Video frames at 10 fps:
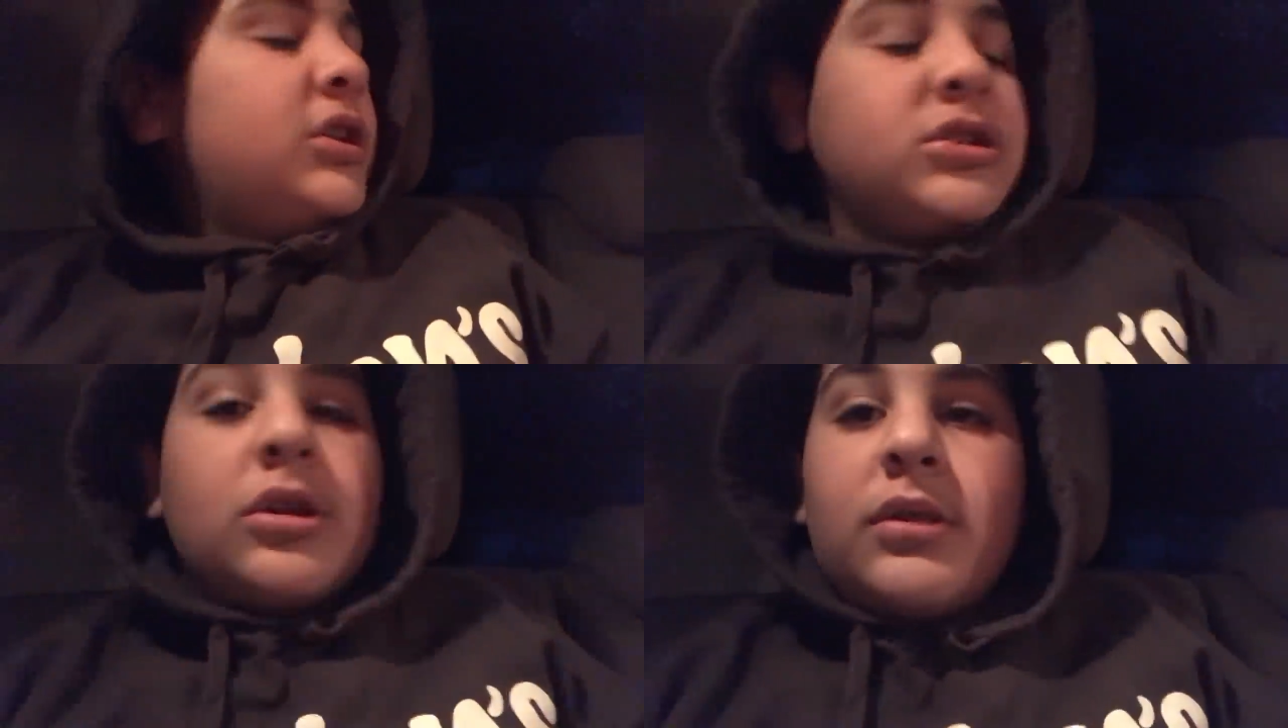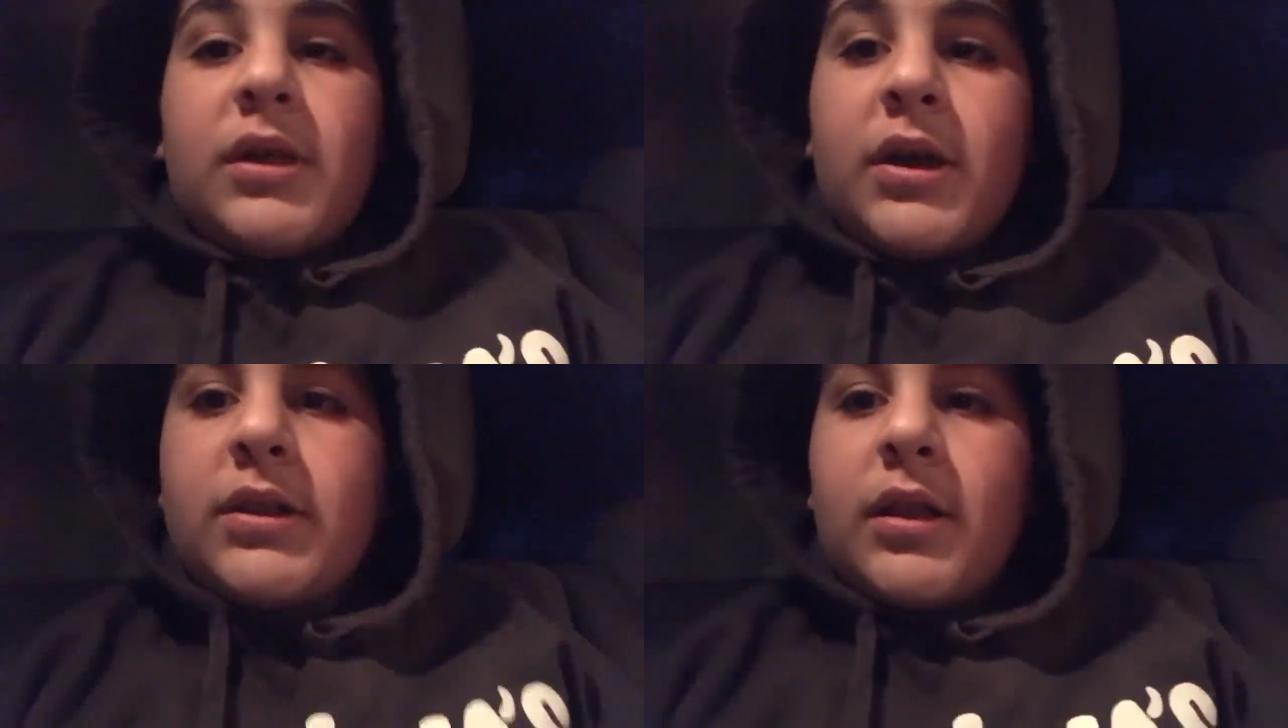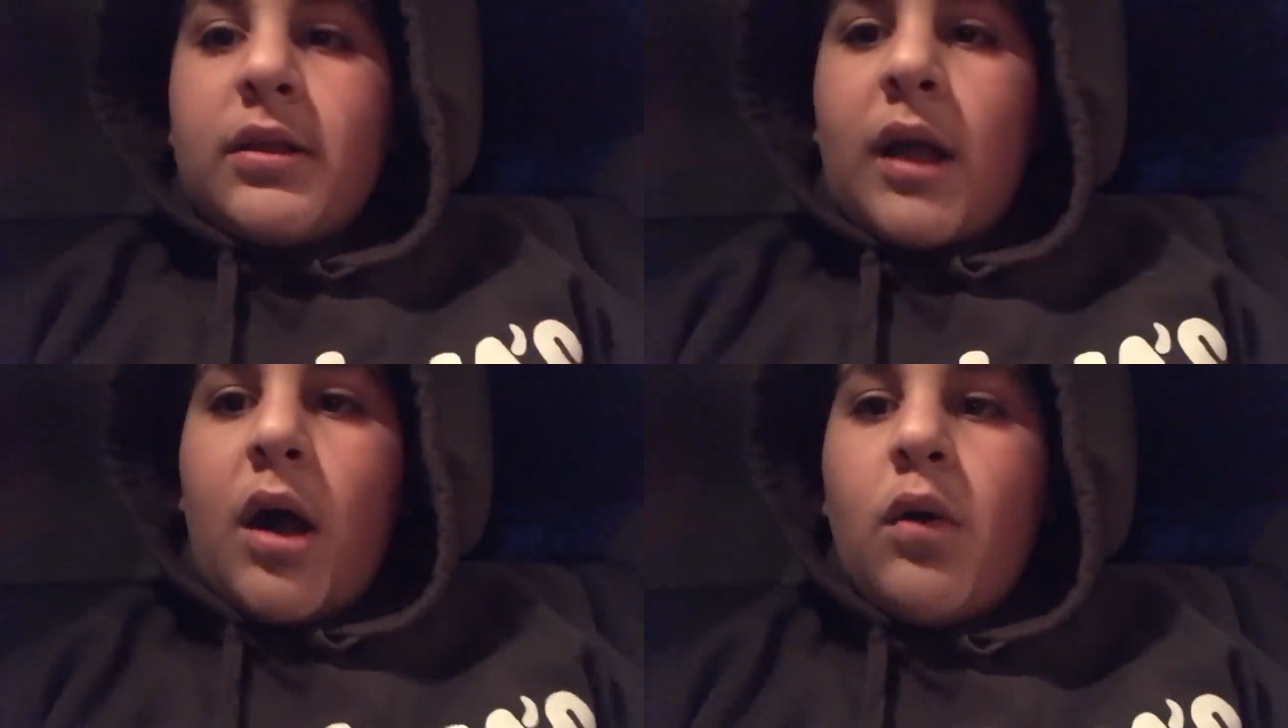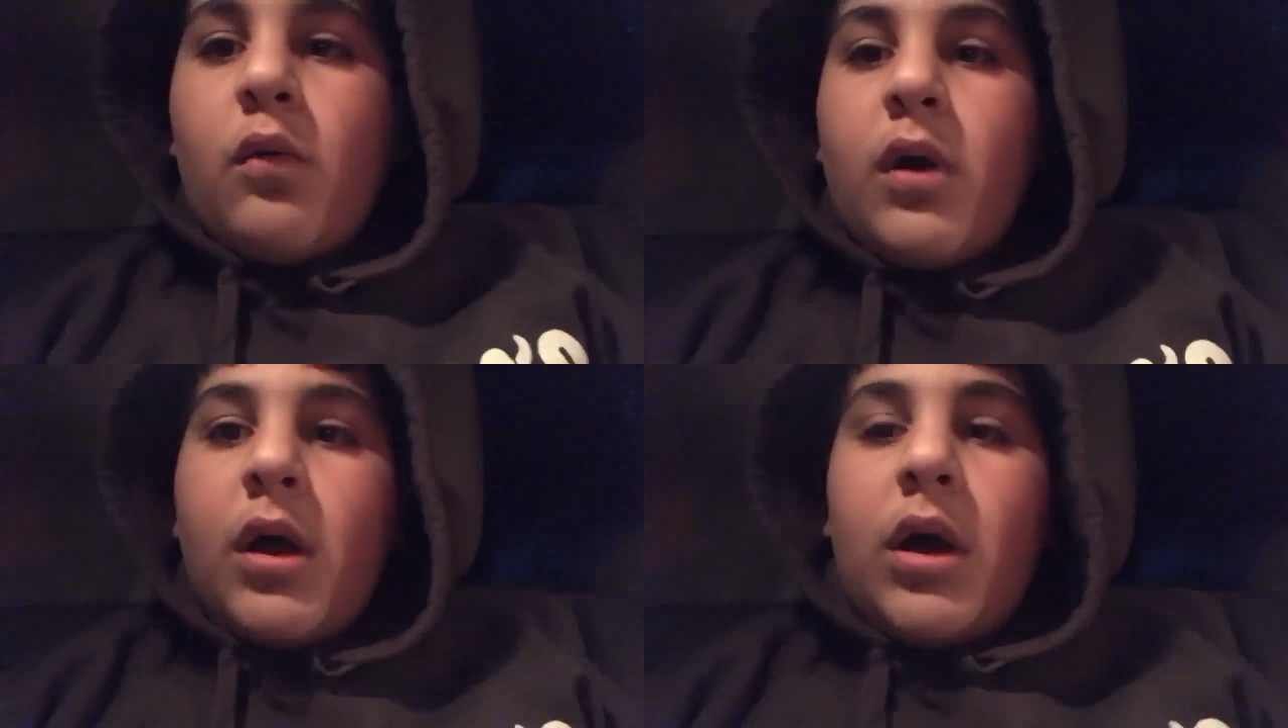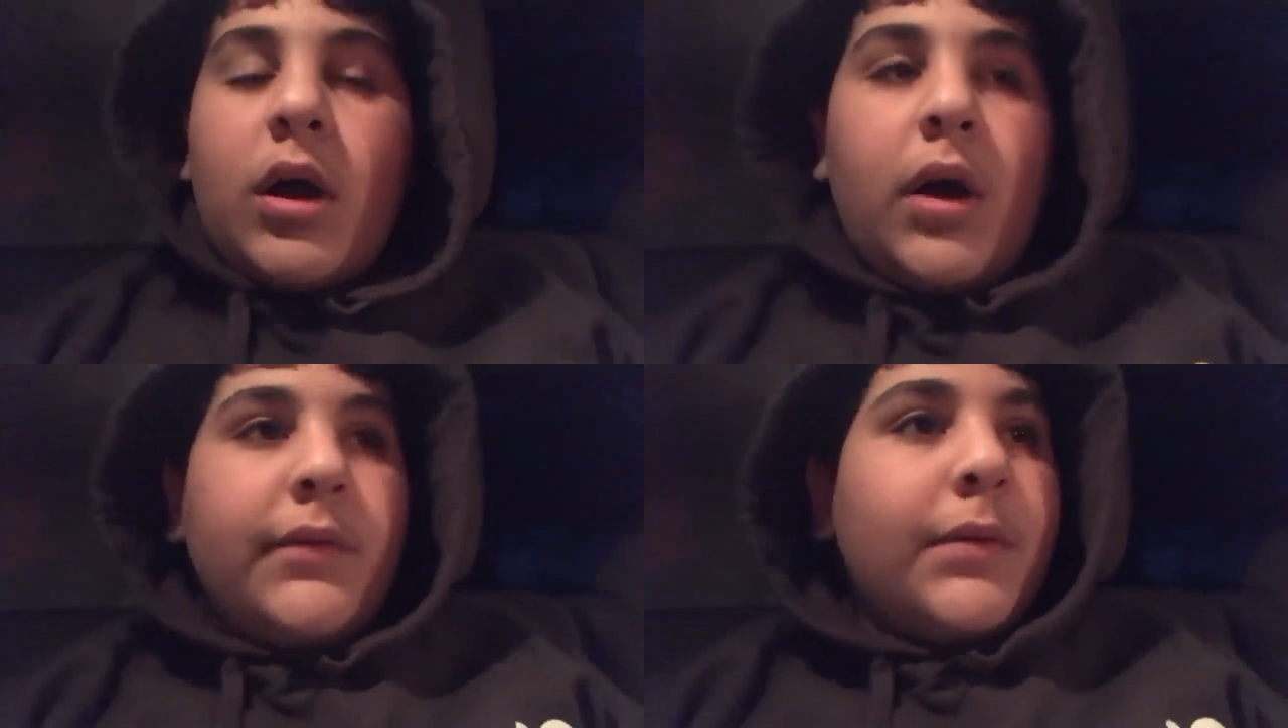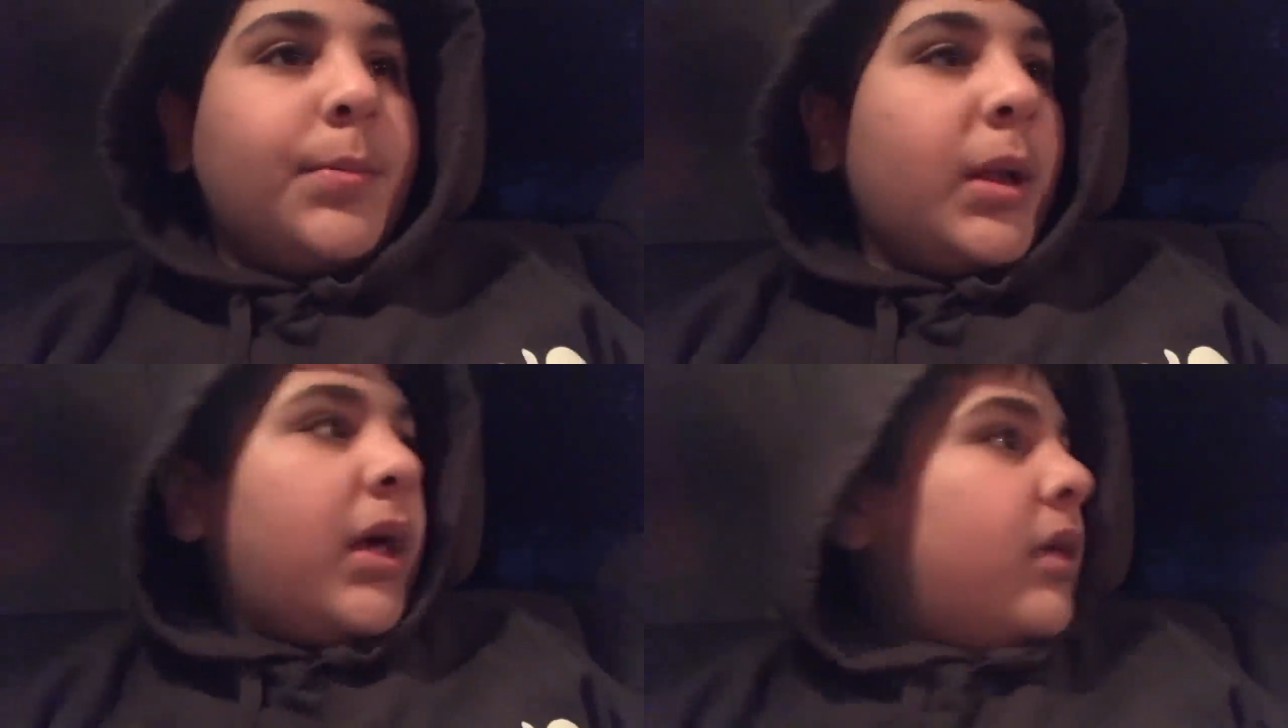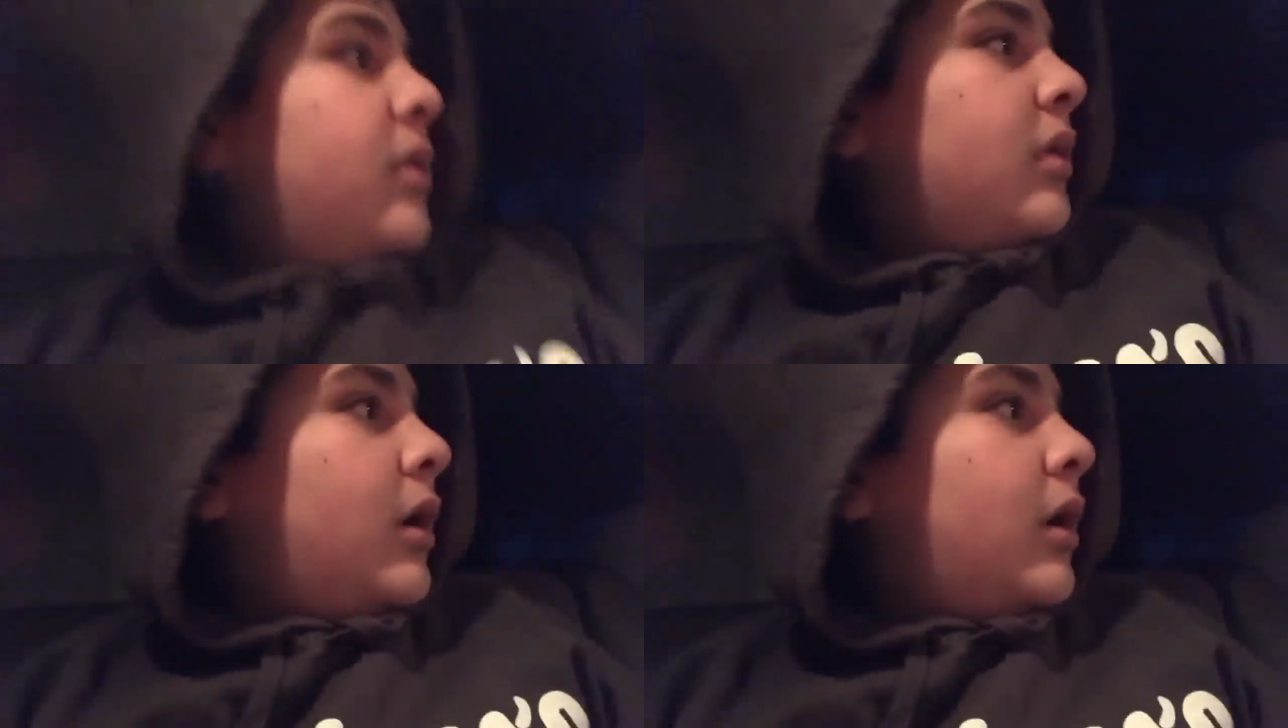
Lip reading: they just kicked us out of the place.